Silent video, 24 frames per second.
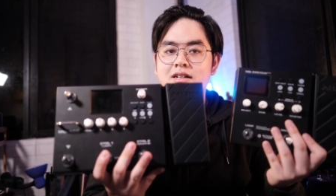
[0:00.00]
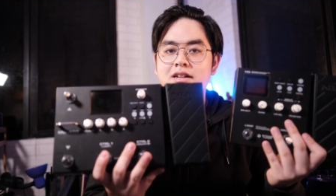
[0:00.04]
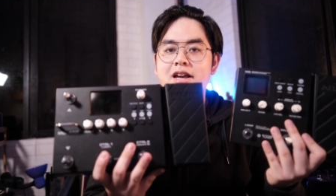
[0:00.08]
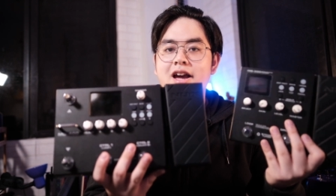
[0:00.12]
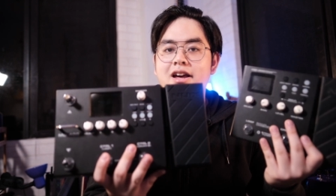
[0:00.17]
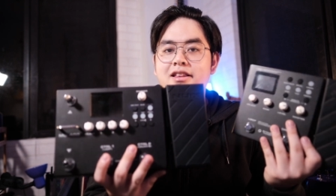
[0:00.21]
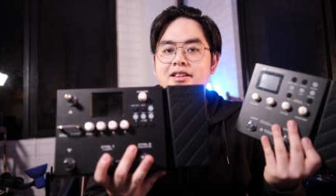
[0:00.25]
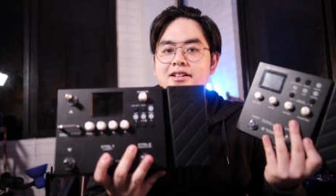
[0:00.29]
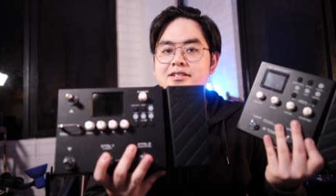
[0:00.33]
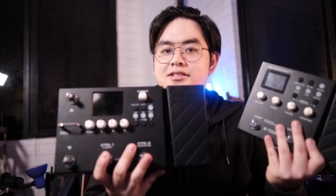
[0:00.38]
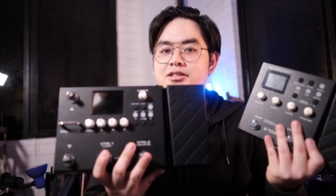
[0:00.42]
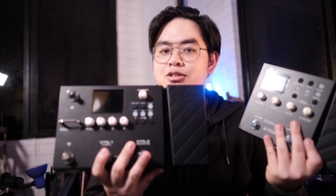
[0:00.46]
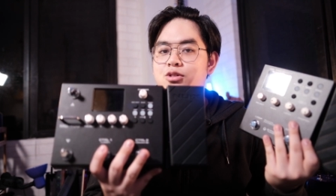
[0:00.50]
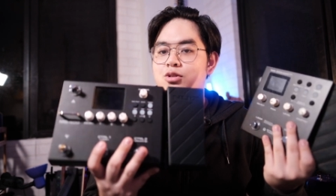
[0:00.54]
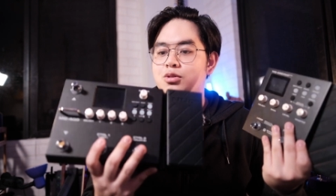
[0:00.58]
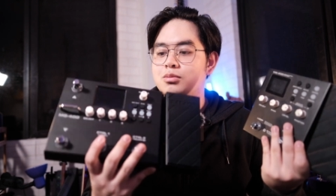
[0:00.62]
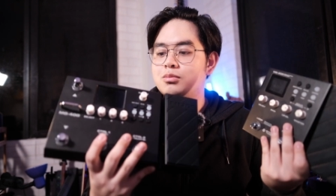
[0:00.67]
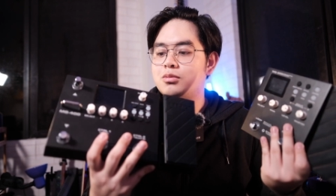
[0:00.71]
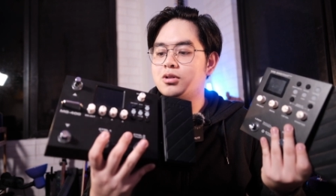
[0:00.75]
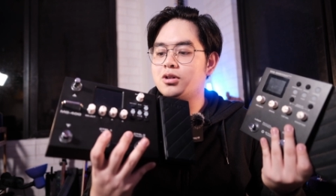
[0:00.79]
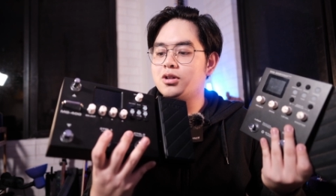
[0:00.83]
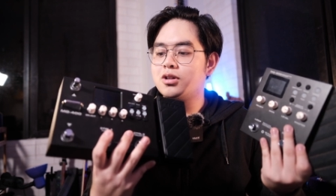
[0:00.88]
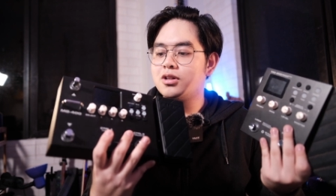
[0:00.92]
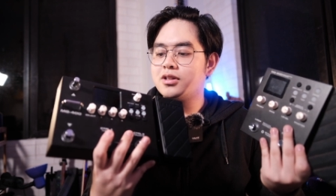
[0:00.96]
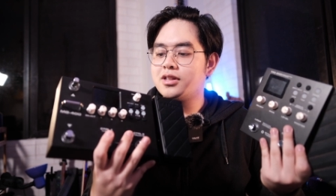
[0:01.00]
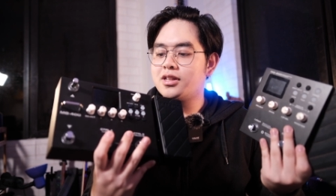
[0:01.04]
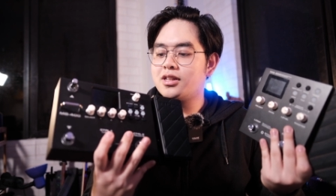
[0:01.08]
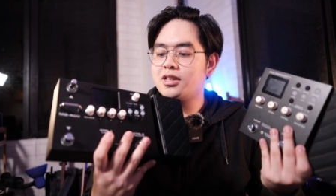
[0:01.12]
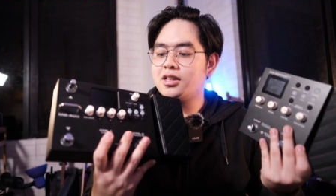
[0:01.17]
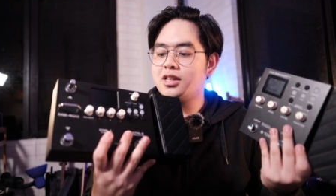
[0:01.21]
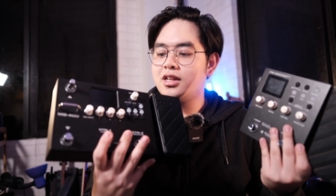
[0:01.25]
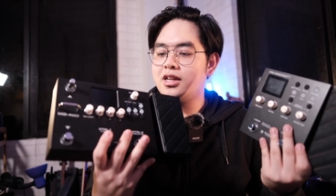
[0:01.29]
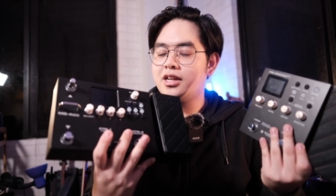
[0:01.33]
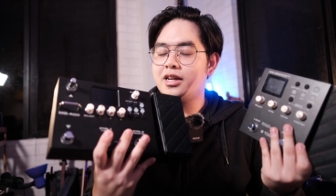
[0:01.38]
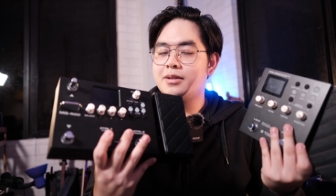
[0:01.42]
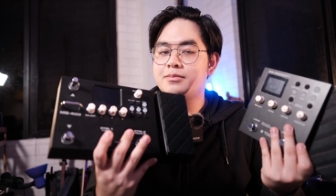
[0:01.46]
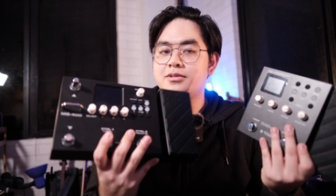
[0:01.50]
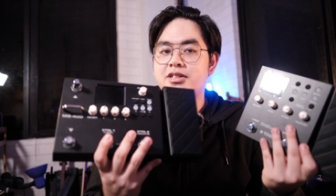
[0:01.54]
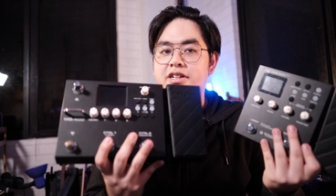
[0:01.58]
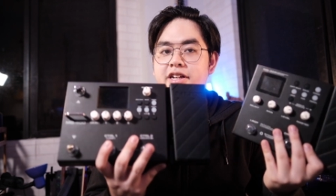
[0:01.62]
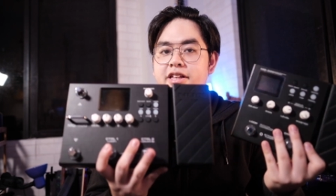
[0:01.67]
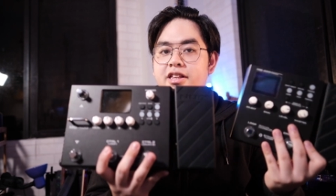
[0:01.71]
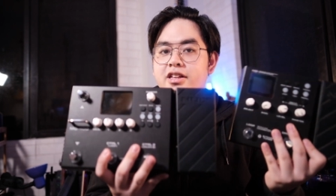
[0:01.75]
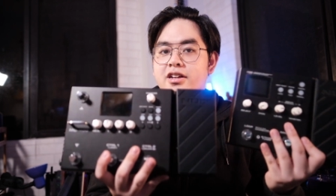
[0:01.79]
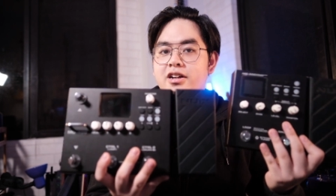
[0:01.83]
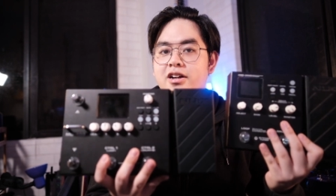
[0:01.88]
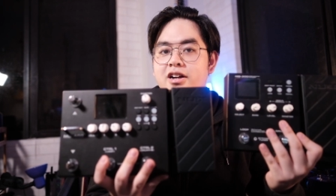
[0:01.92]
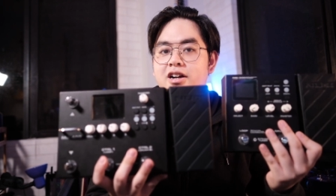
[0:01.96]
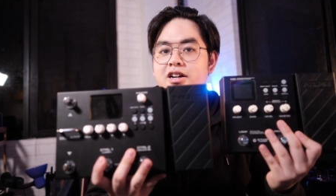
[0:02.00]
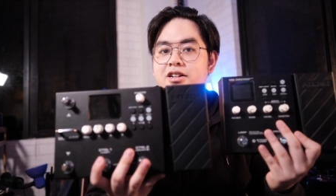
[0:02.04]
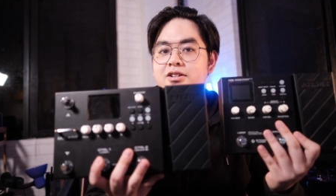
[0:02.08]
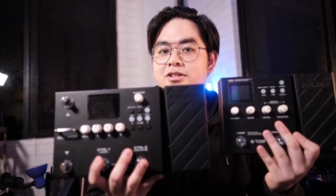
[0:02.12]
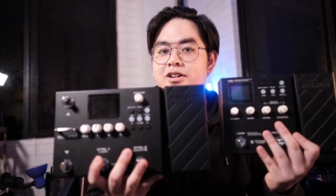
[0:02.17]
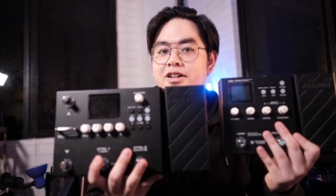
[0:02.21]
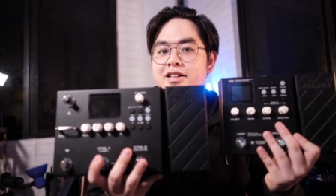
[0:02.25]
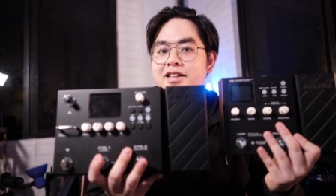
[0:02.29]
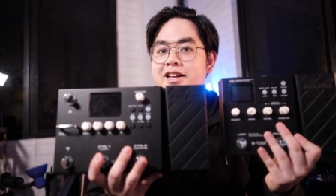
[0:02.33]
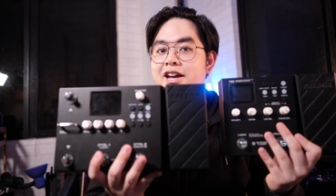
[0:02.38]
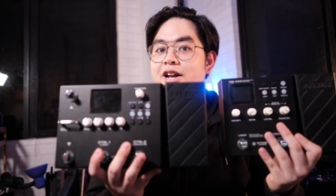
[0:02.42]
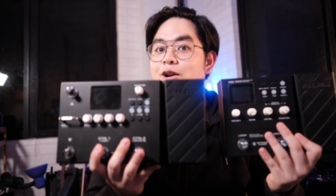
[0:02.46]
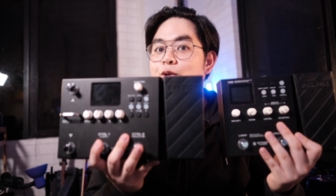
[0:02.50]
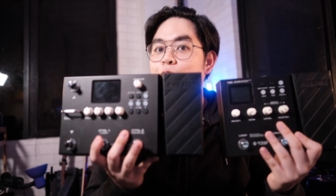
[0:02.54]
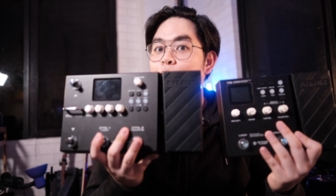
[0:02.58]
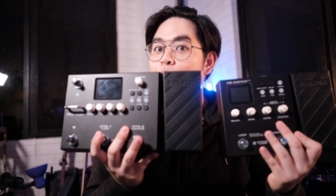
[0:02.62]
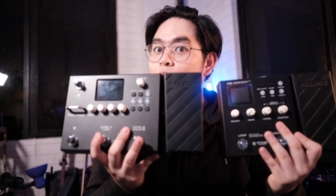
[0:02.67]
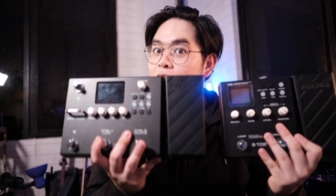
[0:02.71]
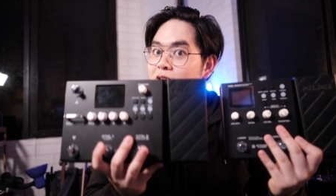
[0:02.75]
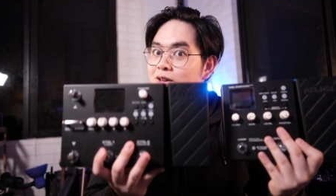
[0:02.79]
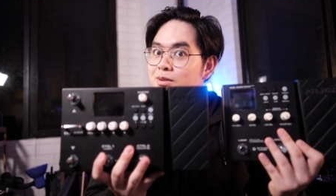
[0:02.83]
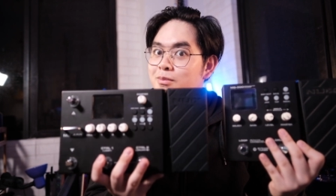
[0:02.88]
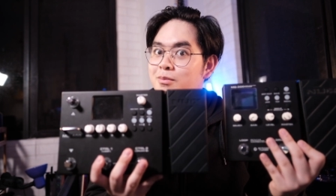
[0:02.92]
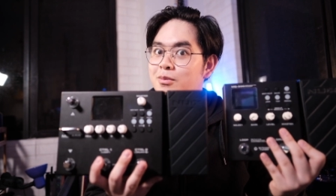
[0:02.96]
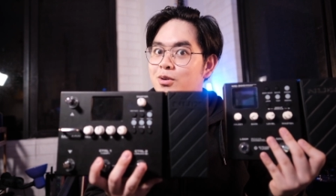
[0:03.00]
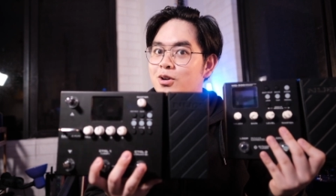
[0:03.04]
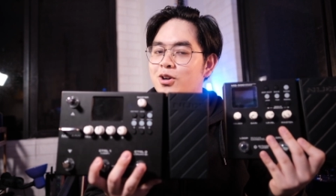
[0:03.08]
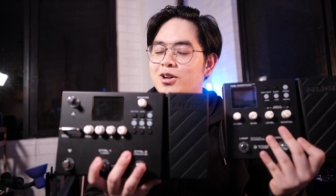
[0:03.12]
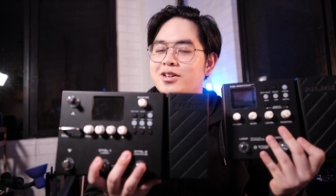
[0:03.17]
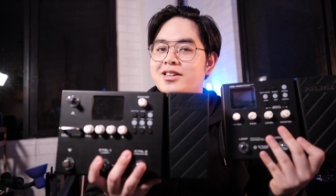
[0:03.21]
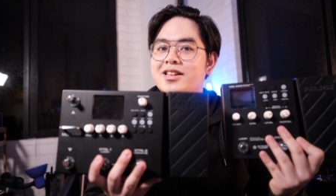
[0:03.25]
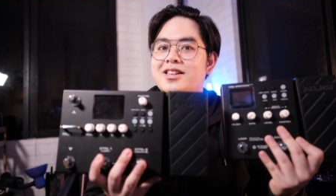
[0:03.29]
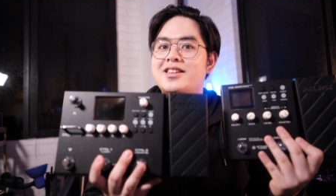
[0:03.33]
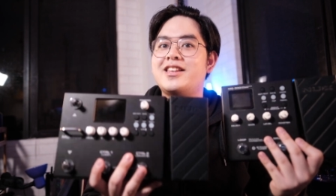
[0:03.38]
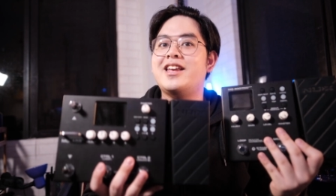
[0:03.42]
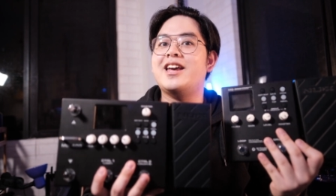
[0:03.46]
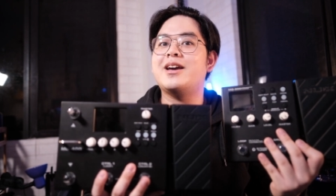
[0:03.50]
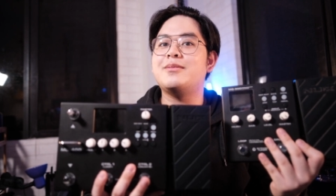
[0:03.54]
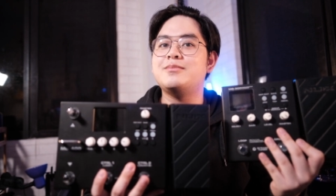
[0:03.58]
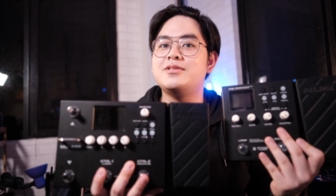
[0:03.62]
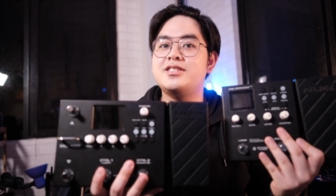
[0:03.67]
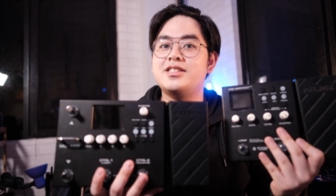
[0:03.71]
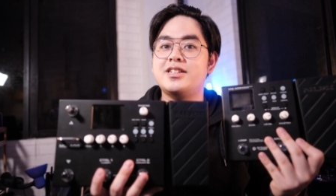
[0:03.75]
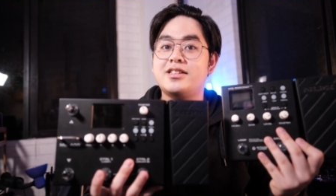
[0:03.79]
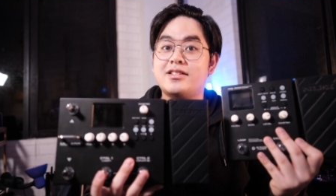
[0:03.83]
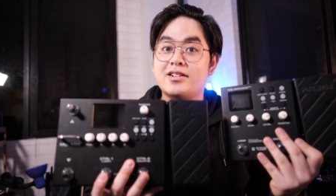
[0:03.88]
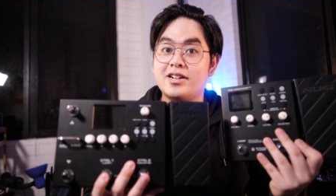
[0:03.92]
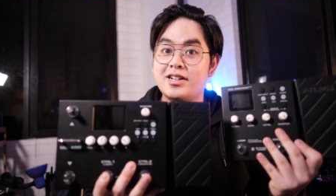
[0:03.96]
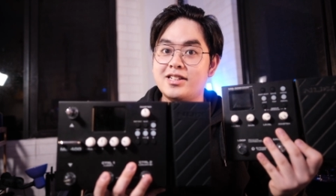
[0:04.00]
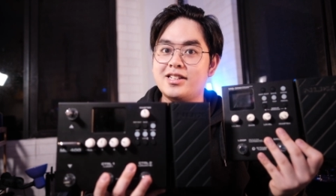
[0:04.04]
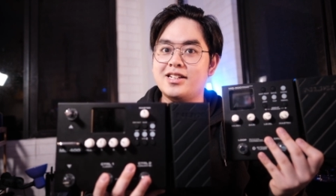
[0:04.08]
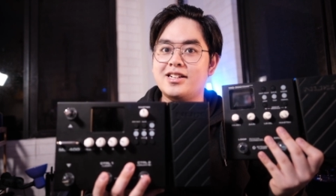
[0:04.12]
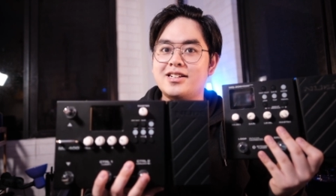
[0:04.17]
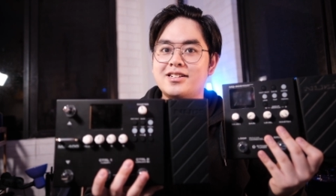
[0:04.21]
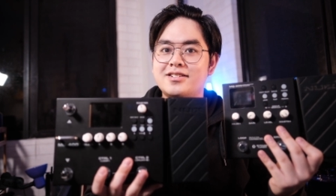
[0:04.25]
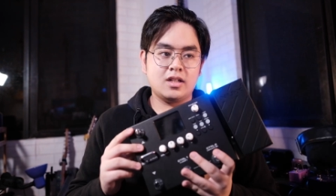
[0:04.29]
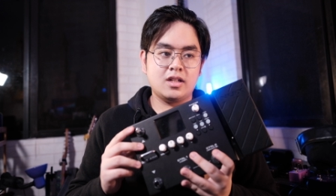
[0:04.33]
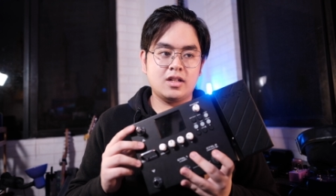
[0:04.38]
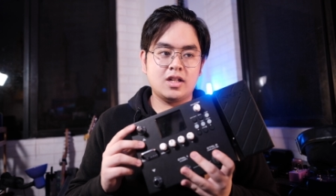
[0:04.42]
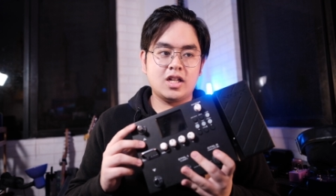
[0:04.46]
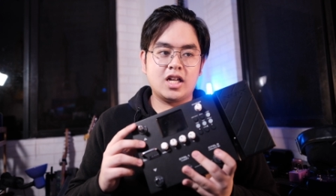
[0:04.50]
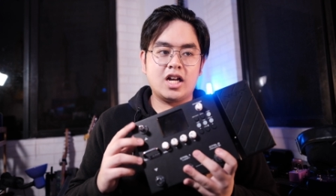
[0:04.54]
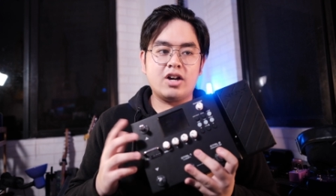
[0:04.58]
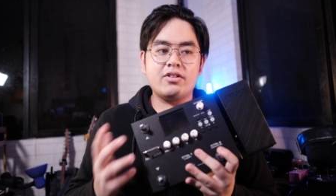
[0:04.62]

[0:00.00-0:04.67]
Yeah, that's 2 more than the MG300 and 1 more than the MG30.